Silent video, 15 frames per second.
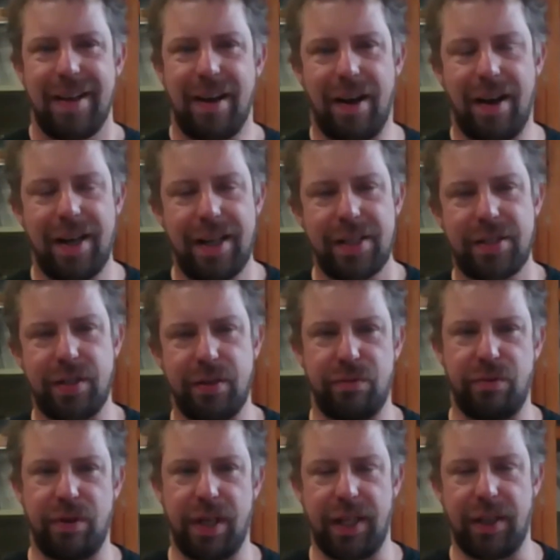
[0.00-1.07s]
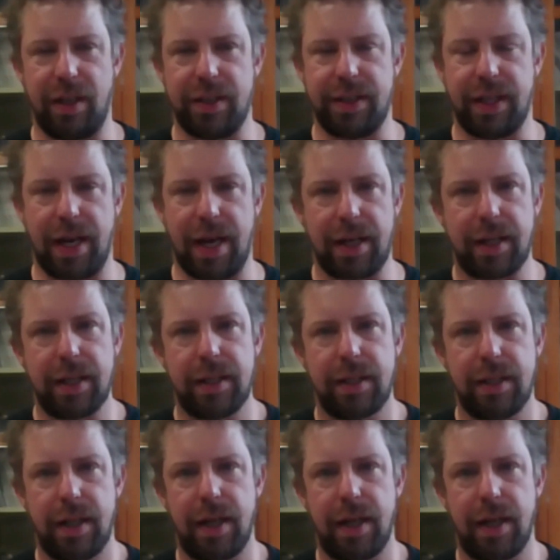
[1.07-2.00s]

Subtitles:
I actually really like the lager.